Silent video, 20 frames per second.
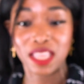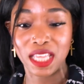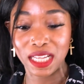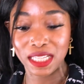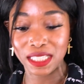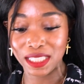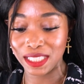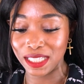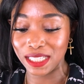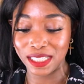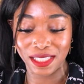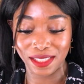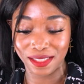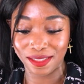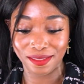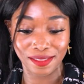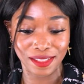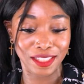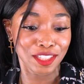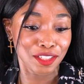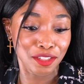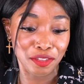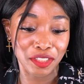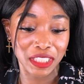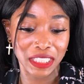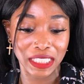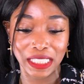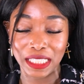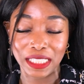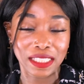this. It's
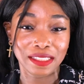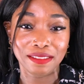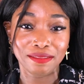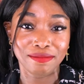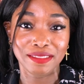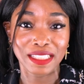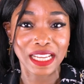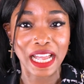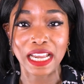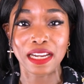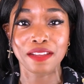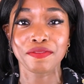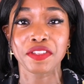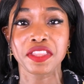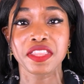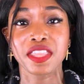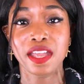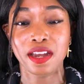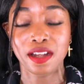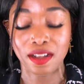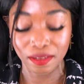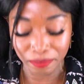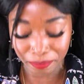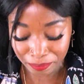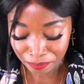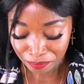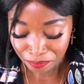literally not even there.